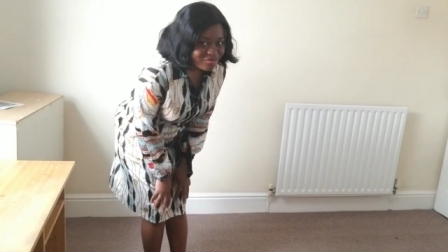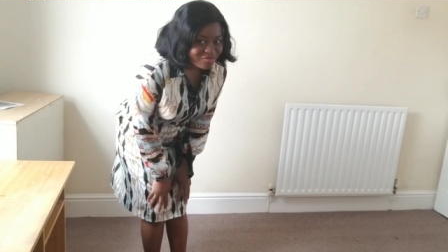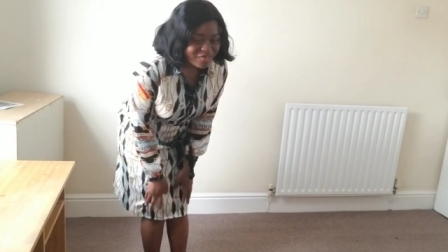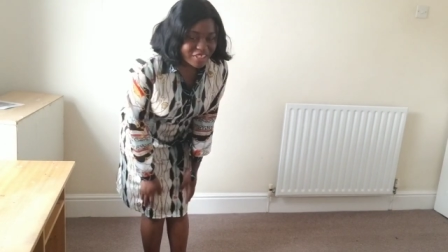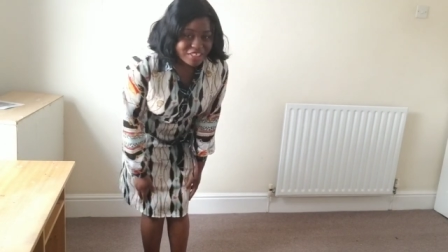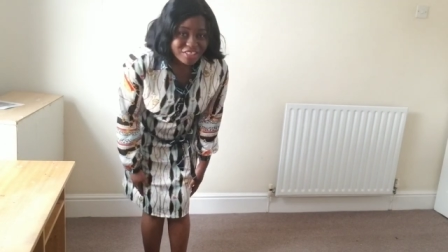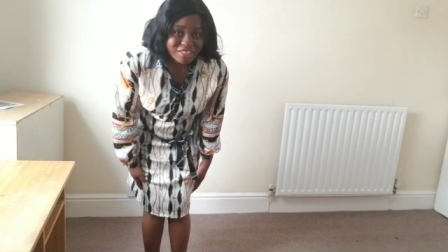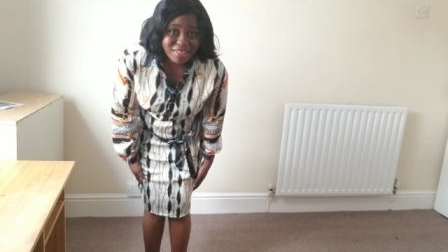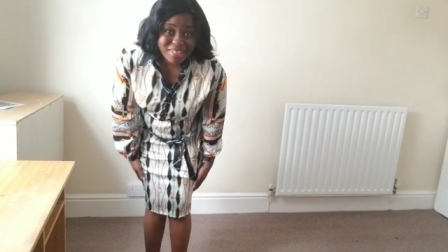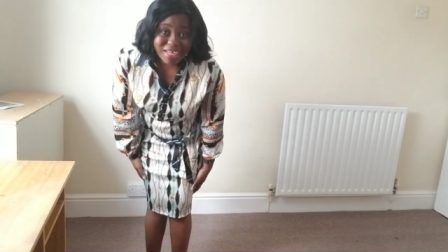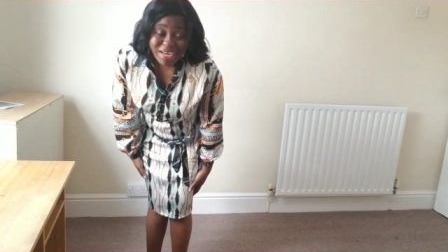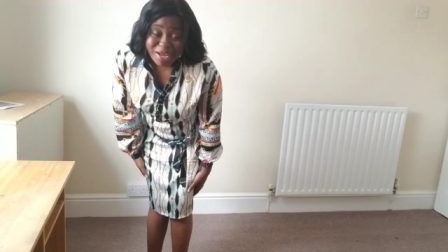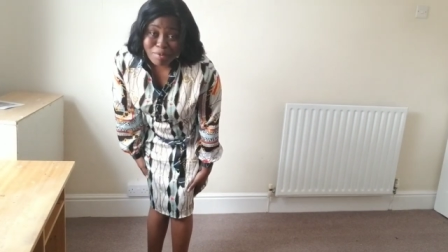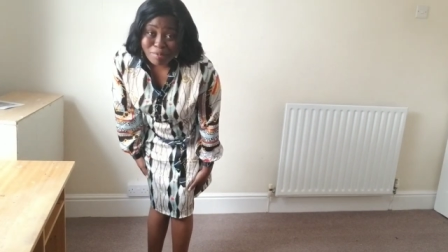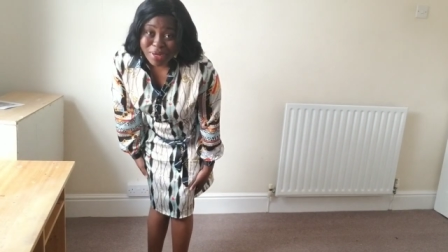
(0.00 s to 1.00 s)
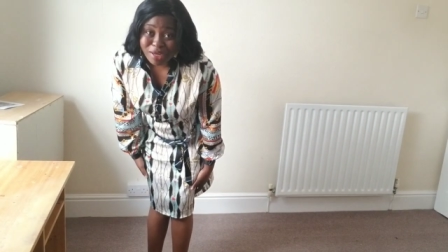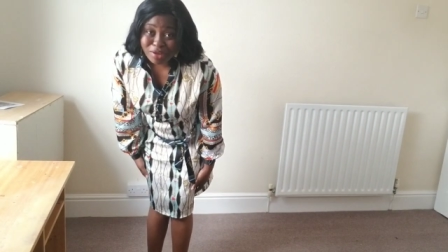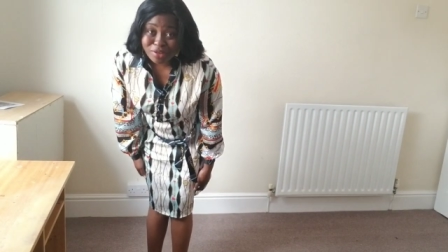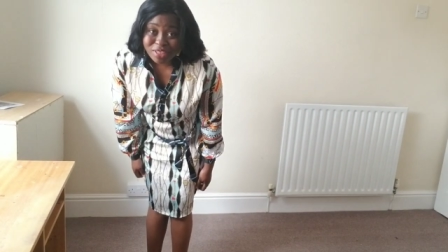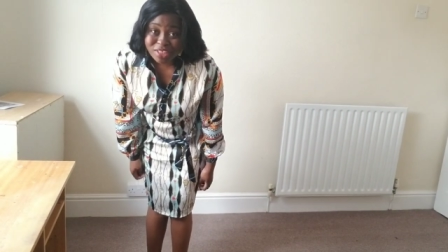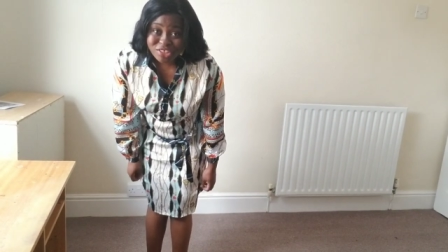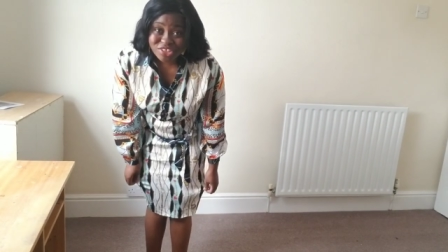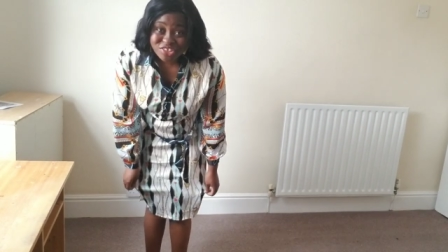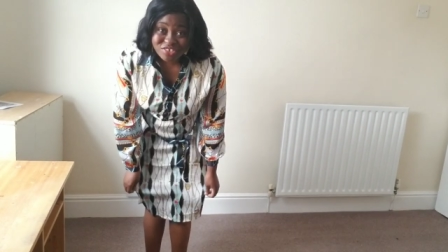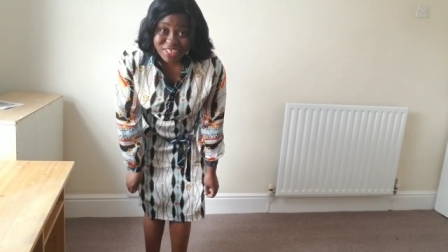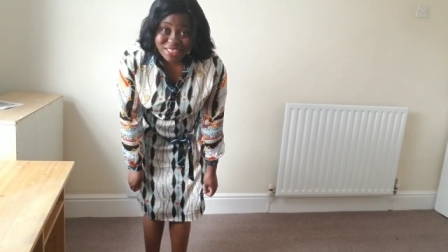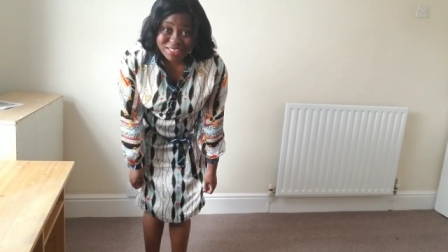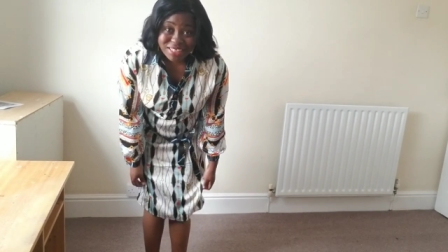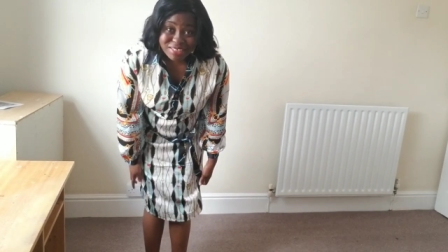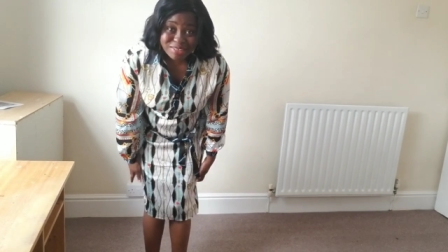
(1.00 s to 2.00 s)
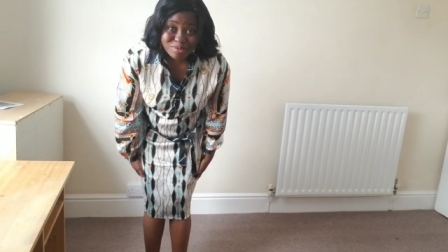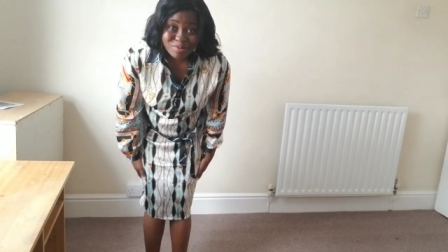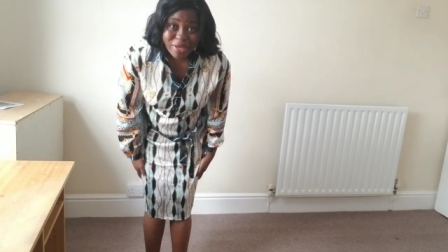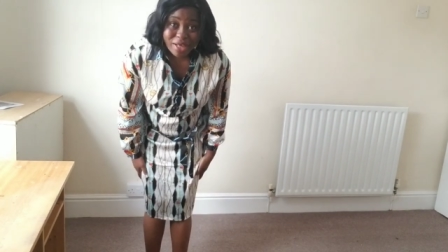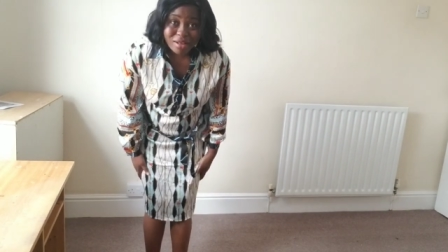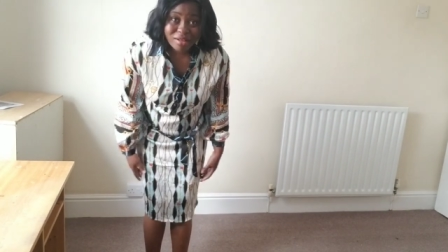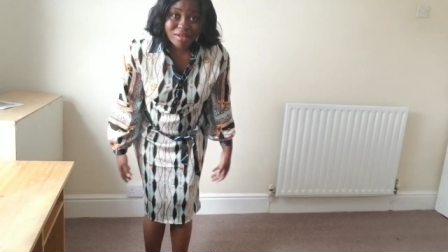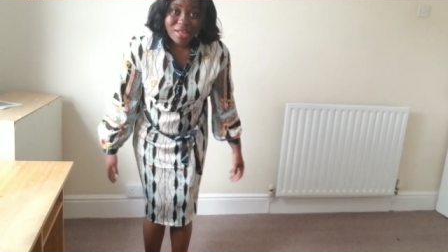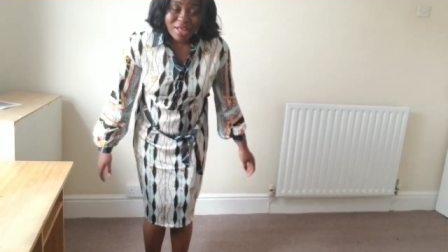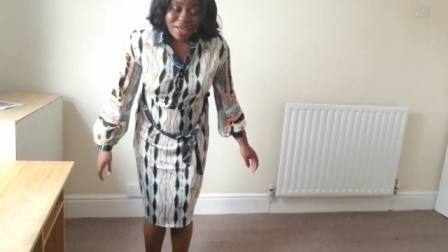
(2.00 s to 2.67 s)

what do you think about this dress as well?